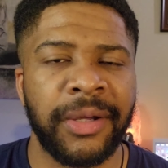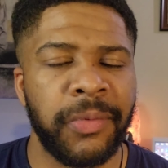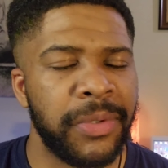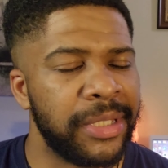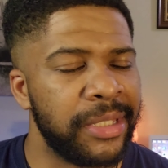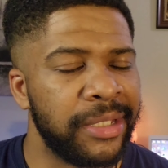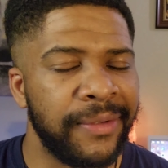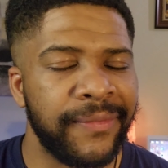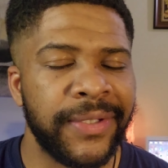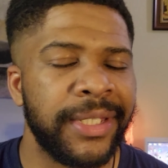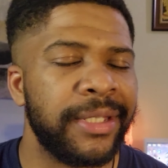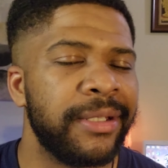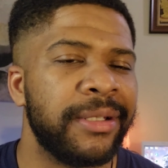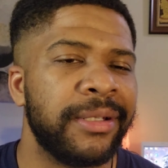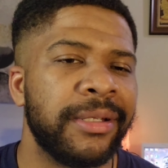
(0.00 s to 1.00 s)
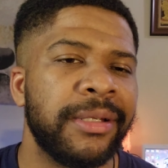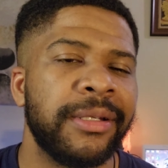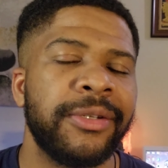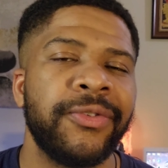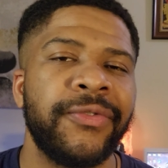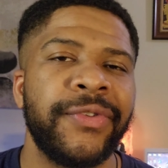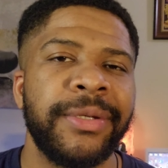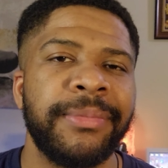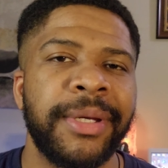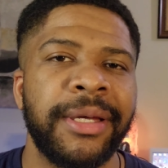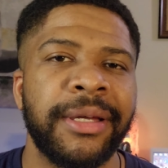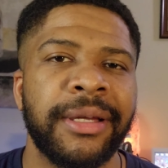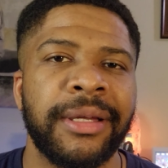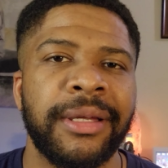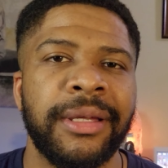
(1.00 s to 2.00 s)
I would love to hear your feedback.
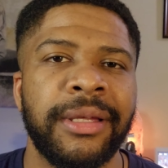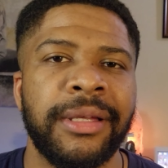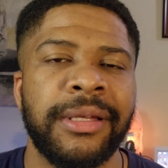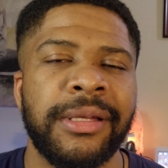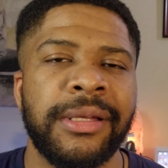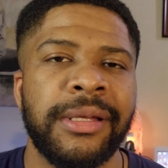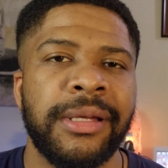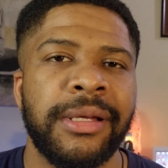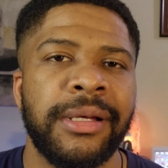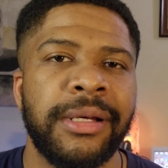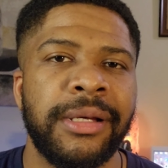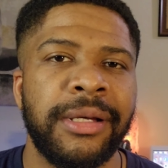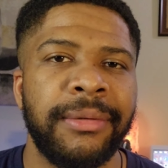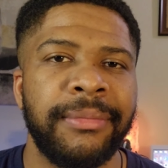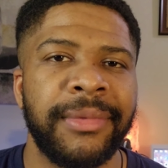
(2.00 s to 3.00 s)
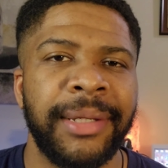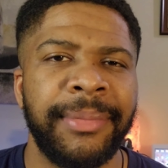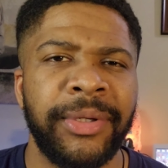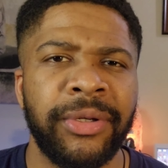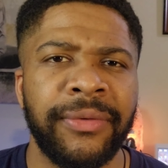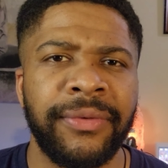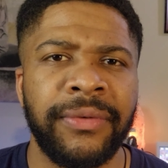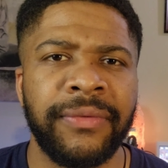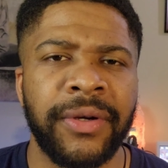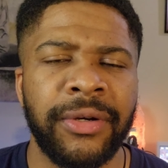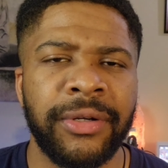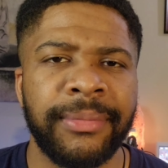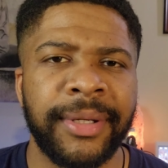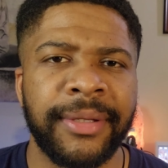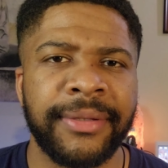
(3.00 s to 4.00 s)
Let me know if you've heard
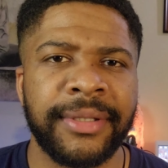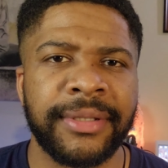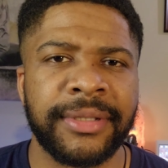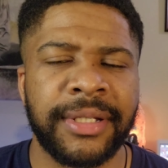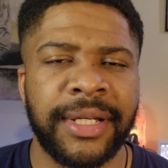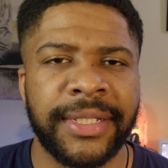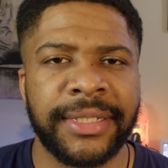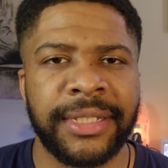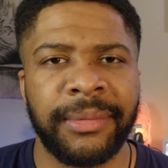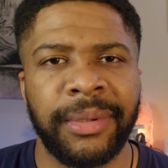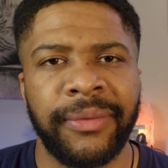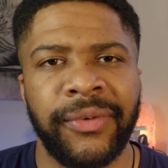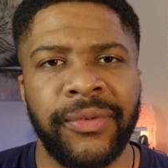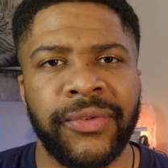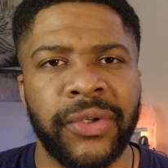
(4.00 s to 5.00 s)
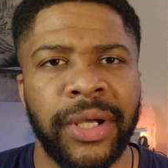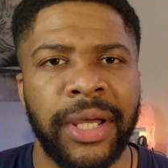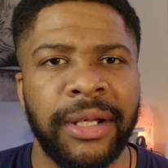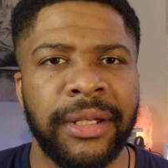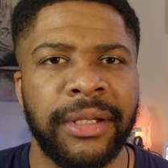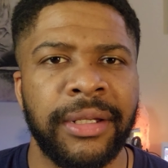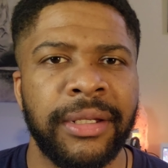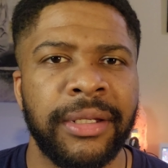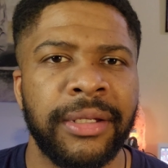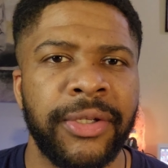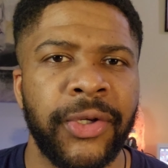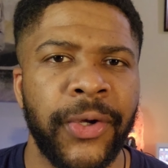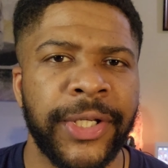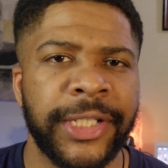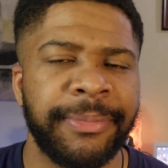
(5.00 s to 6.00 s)
about this concept, if you tried it,
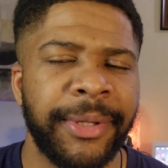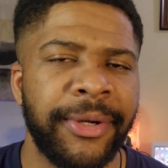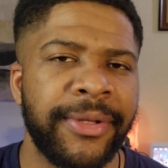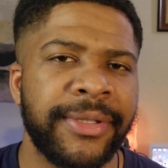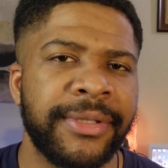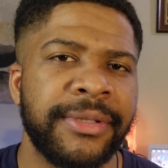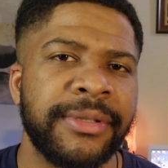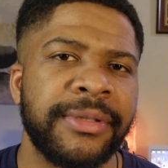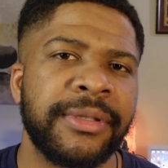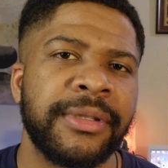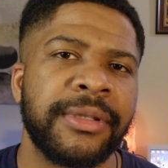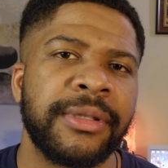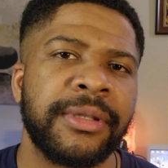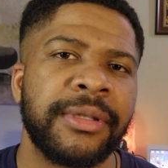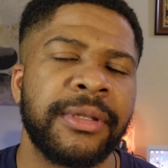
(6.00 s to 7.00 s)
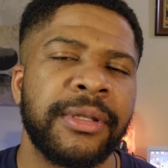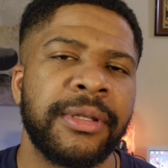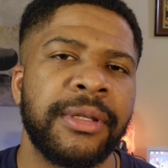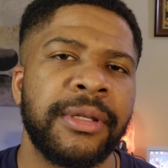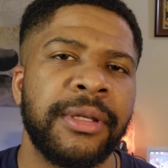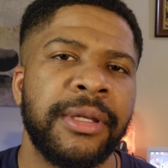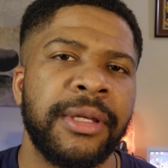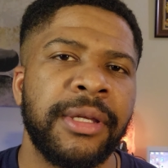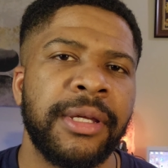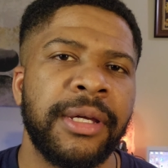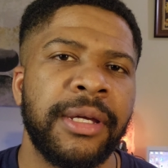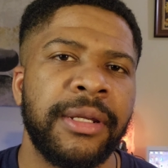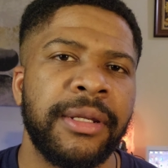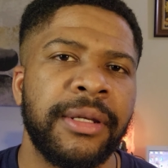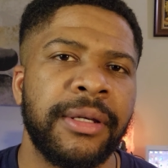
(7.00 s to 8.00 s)
your experiences.
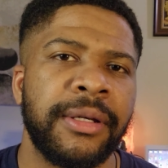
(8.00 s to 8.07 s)
And